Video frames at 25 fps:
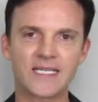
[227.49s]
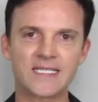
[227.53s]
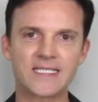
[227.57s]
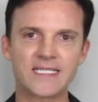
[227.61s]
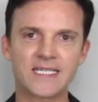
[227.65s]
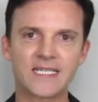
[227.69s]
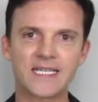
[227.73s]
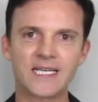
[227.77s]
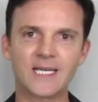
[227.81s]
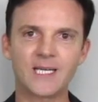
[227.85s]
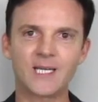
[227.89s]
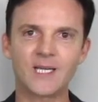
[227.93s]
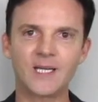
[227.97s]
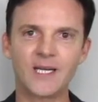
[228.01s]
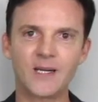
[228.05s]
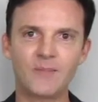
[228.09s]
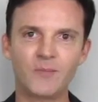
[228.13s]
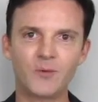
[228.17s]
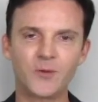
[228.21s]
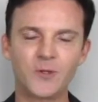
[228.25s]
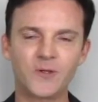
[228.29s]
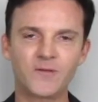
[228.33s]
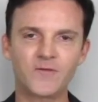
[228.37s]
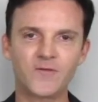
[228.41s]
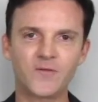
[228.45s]
as an
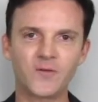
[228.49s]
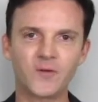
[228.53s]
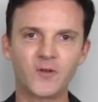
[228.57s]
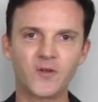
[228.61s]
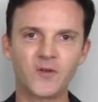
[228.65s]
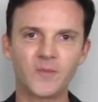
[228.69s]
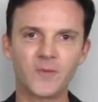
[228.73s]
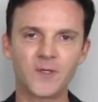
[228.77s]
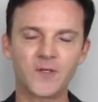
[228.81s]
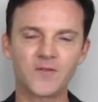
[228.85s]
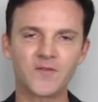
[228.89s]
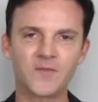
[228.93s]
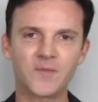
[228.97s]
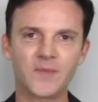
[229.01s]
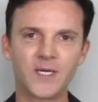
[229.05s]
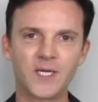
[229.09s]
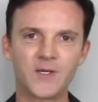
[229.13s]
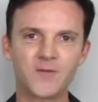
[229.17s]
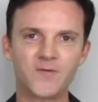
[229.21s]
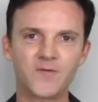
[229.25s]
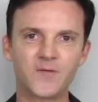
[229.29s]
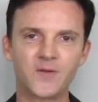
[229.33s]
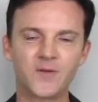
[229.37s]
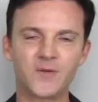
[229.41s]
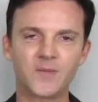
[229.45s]
elaborate form of
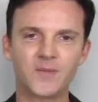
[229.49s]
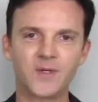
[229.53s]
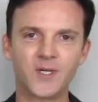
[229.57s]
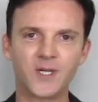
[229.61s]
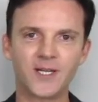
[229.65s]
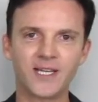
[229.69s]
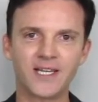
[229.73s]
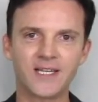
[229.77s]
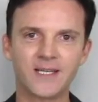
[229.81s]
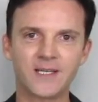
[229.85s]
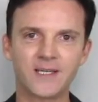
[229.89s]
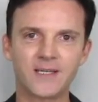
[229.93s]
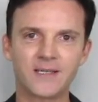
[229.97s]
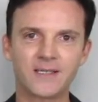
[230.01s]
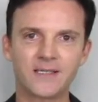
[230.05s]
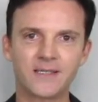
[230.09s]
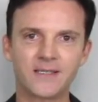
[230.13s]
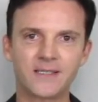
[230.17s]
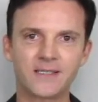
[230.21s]
metaphor modeling